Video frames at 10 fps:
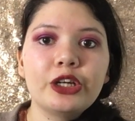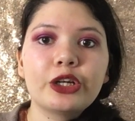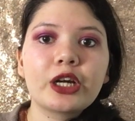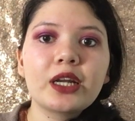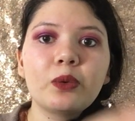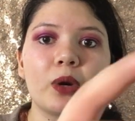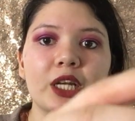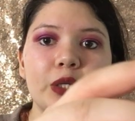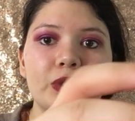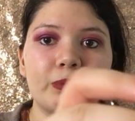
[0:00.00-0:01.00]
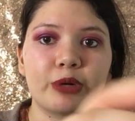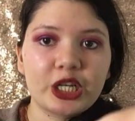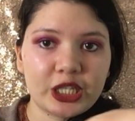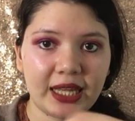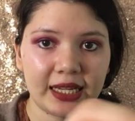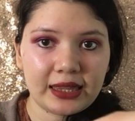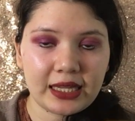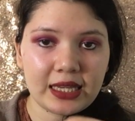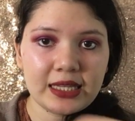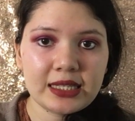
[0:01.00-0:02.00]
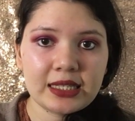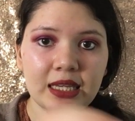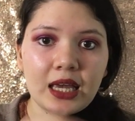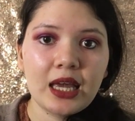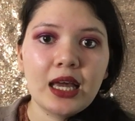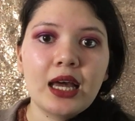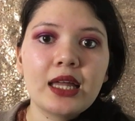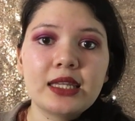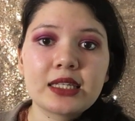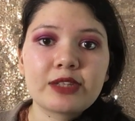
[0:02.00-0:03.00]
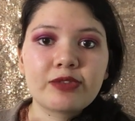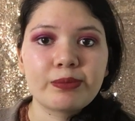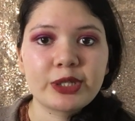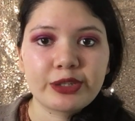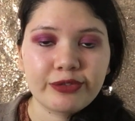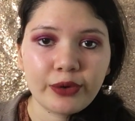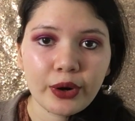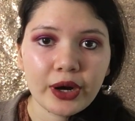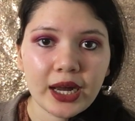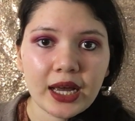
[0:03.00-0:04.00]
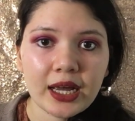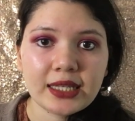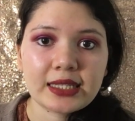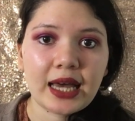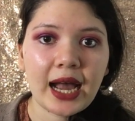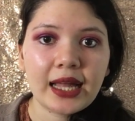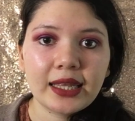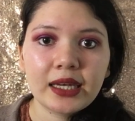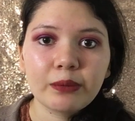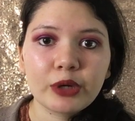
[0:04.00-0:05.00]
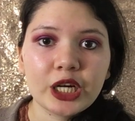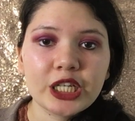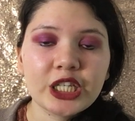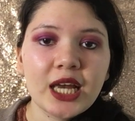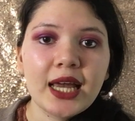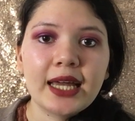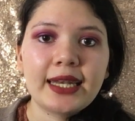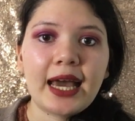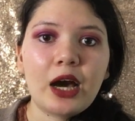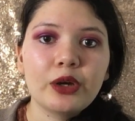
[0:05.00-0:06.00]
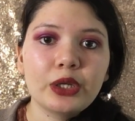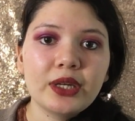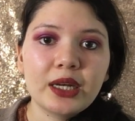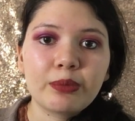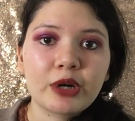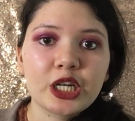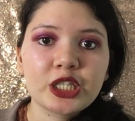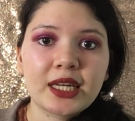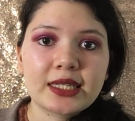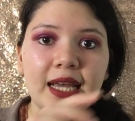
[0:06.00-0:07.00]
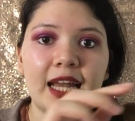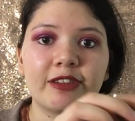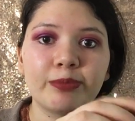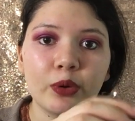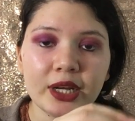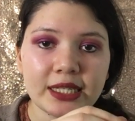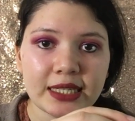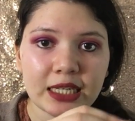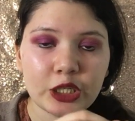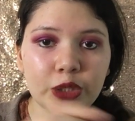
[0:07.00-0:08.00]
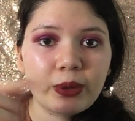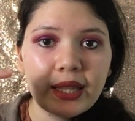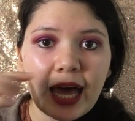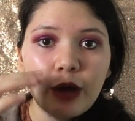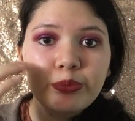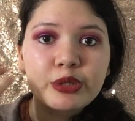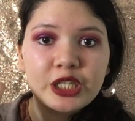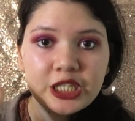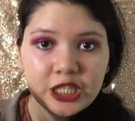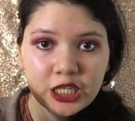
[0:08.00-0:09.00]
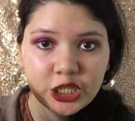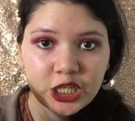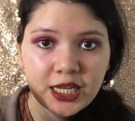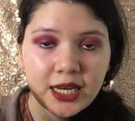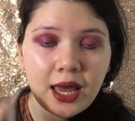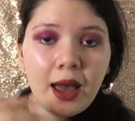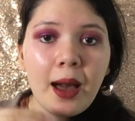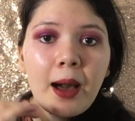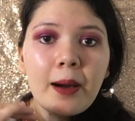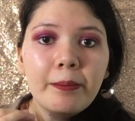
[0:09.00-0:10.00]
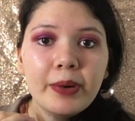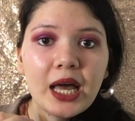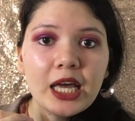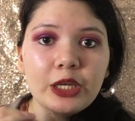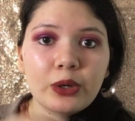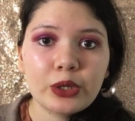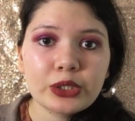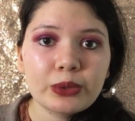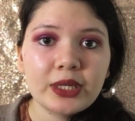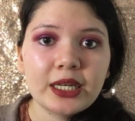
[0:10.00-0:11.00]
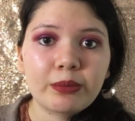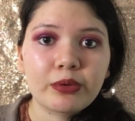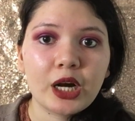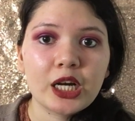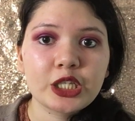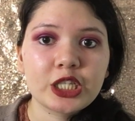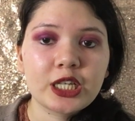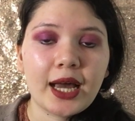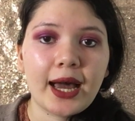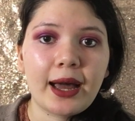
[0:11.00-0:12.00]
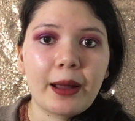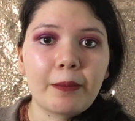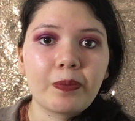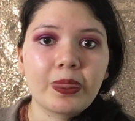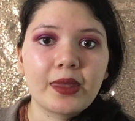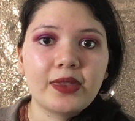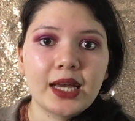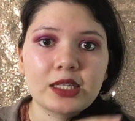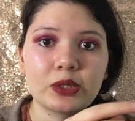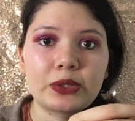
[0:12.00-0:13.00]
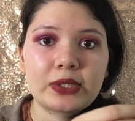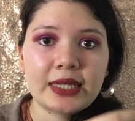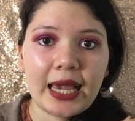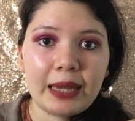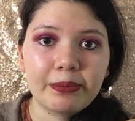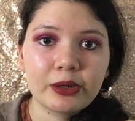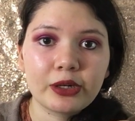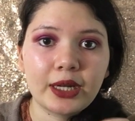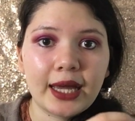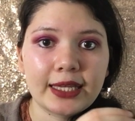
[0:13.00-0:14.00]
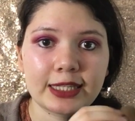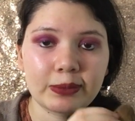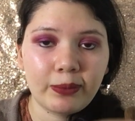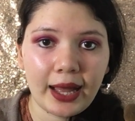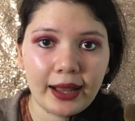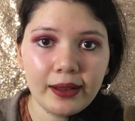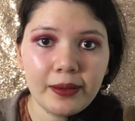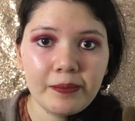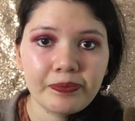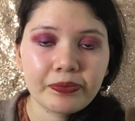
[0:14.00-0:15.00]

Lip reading: you're gonna want to use a brush like this. This is from Sephora. It's the highlighting brush. Now you need a brush that is kind of pointed to allow precision, but you also need a brush that is also tapered as well.